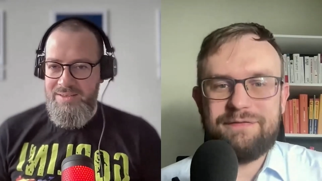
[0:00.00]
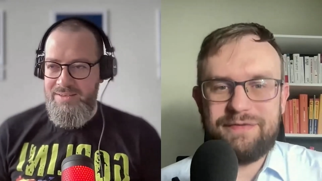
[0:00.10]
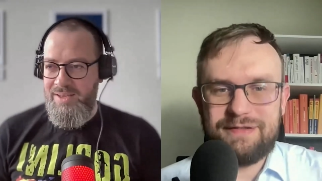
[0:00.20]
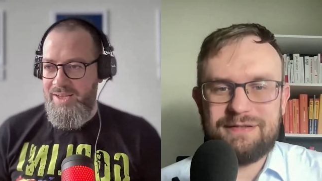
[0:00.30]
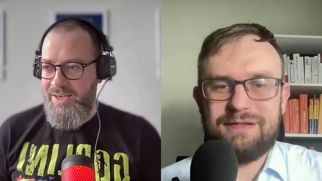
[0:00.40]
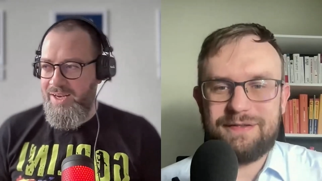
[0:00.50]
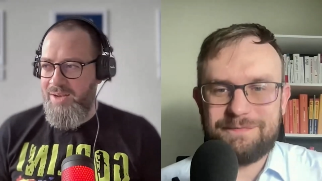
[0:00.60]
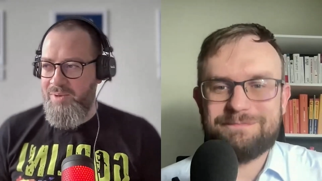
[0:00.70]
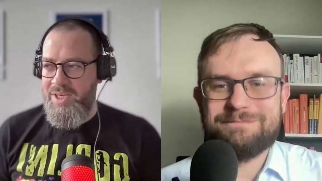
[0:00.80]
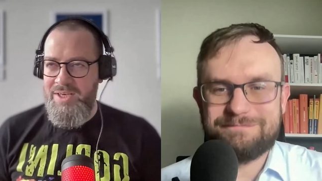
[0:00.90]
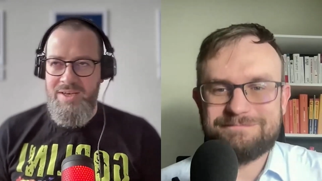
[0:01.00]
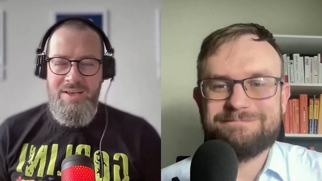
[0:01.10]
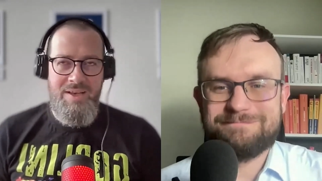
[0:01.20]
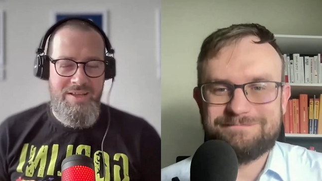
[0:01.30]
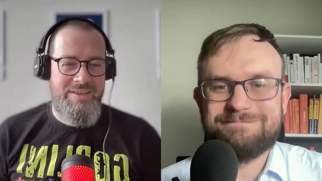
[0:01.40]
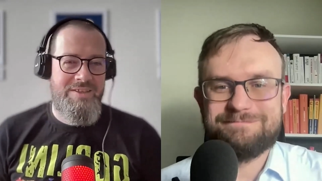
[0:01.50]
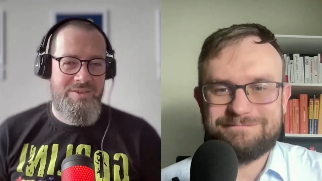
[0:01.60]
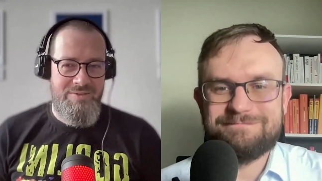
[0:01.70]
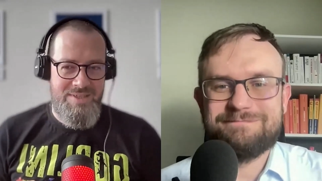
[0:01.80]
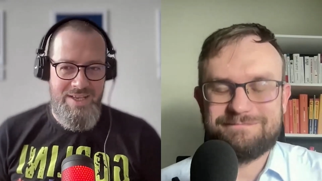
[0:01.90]
Speaker 1: Definitely. And I mean, LinkedIn
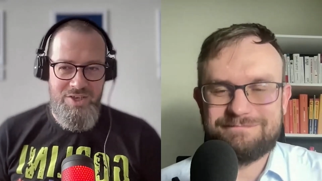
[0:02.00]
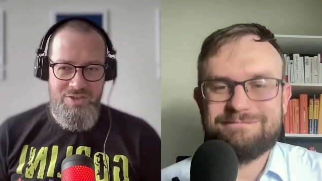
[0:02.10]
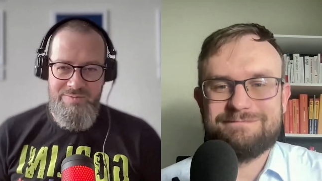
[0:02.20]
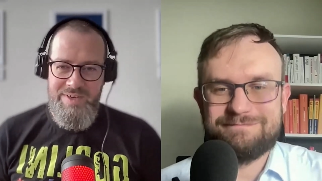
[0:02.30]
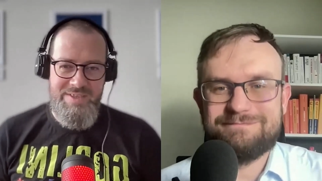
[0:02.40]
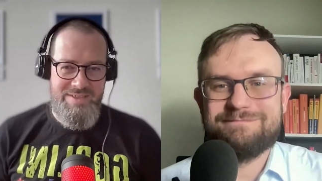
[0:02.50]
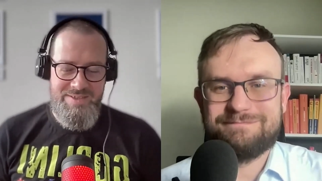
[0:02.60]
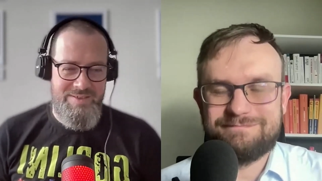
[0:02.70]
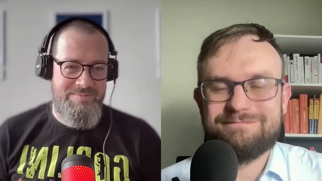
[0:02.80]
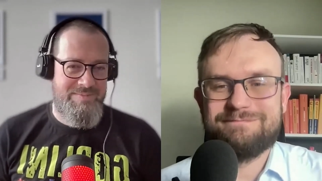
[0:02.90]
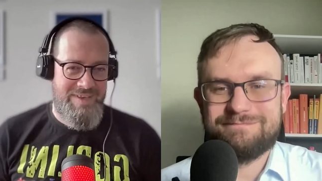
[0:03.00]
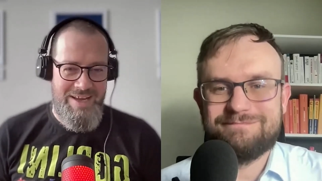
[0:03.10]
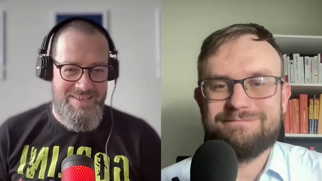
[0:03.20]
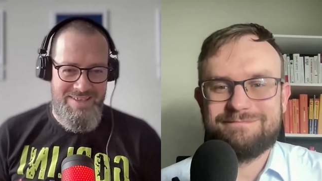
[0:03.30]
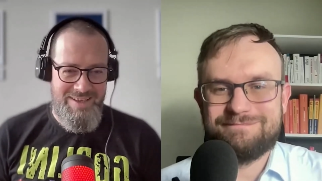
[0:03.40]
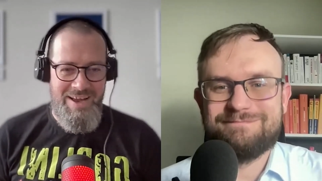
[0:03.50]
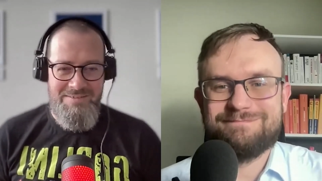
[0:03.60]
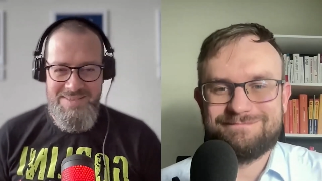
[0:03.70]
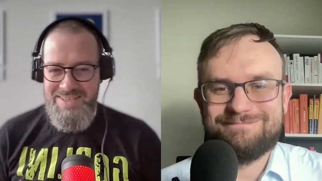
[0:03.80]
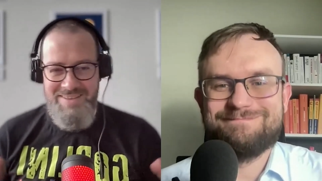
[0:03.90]
translation works nicely.
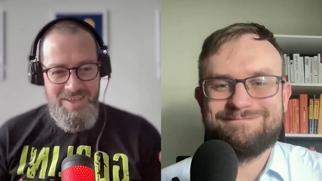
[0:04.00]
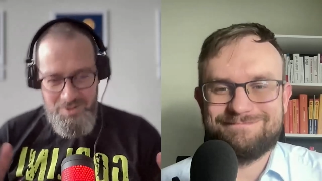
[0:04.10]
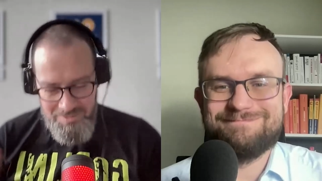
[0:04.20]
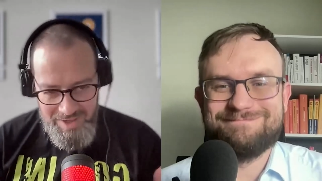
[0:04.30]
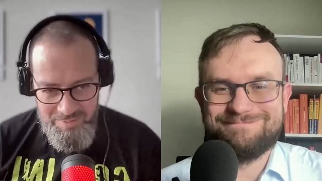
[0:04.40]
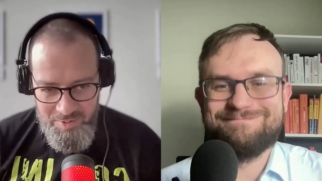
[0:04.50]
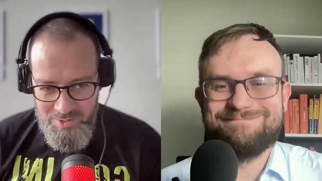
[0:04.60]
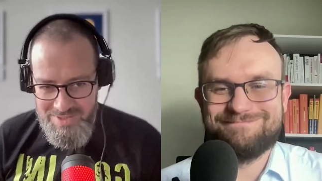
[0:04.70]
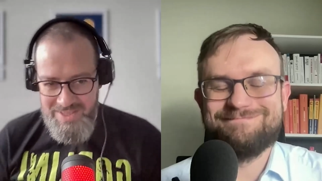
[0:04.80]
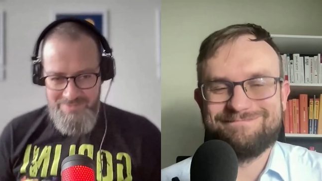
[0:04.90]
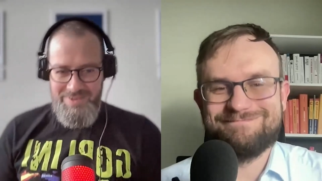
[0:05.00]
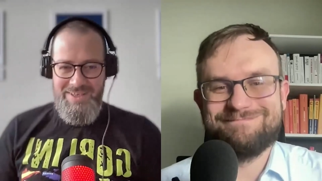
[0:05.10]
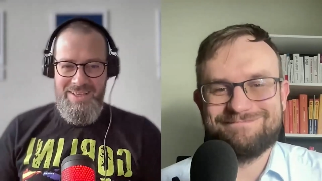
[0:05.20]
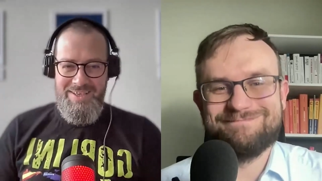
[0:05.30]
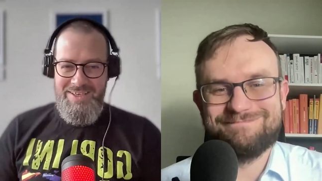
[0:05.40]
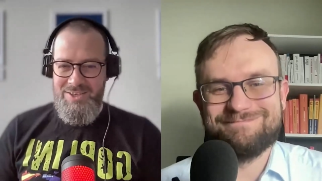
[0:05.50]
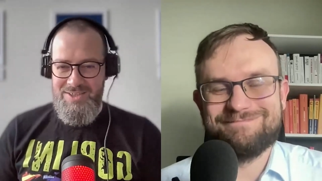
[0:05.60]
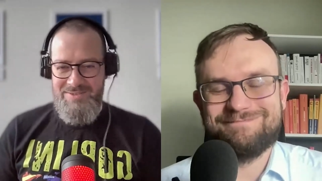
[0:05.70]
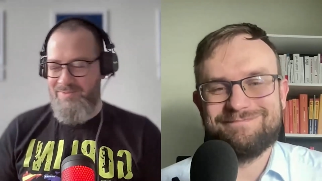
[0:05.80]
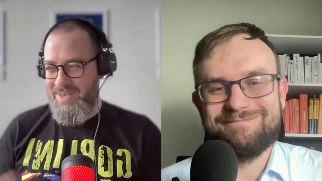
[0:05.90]
I've seen that on mm-hmm. my post definitely
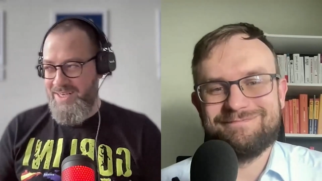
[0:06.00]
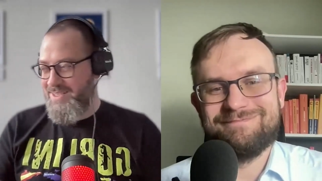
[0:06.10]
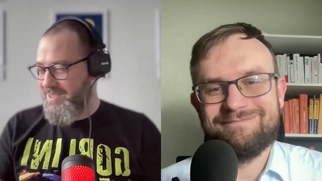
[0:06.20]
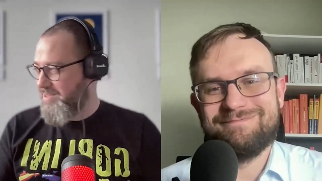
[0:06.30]
because mm-hmm. when I